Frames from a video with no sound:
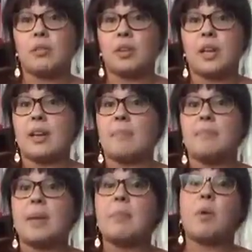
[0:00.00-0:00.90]
in reading and
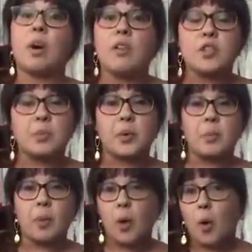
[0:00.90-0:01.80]
being more comfortable
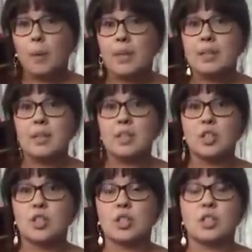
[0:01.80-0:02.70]
and more open
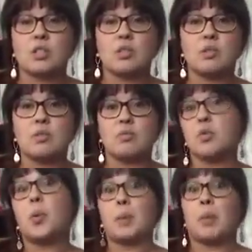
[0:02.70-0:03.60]
to just
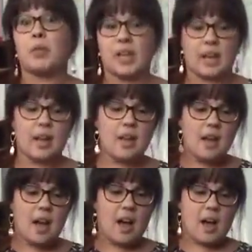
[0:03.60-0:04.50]
doing more reading.
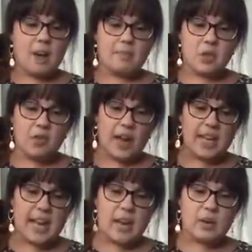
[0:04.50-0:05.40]
So right
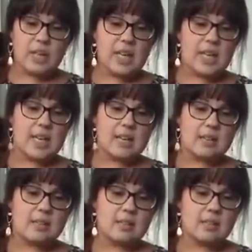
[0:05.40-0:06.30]
now he
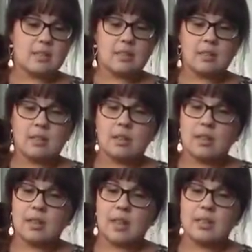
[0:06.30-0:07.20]
is
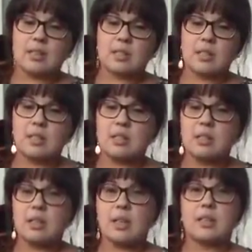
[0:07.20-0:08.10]
in lesson,
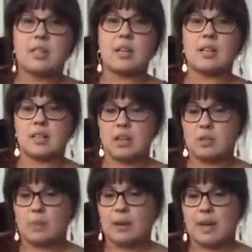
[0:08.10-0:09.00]
and the sun is setting,
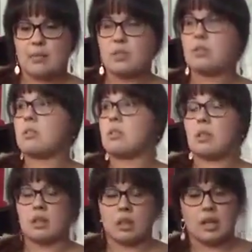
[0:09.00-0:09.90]
so I'm gonna have to turn
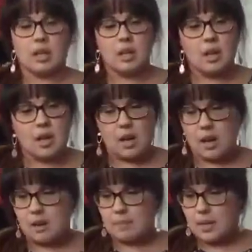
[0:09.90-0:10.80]
off the
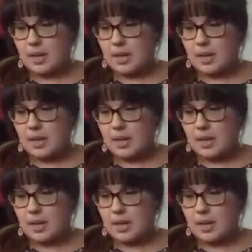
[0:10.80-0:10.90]
light.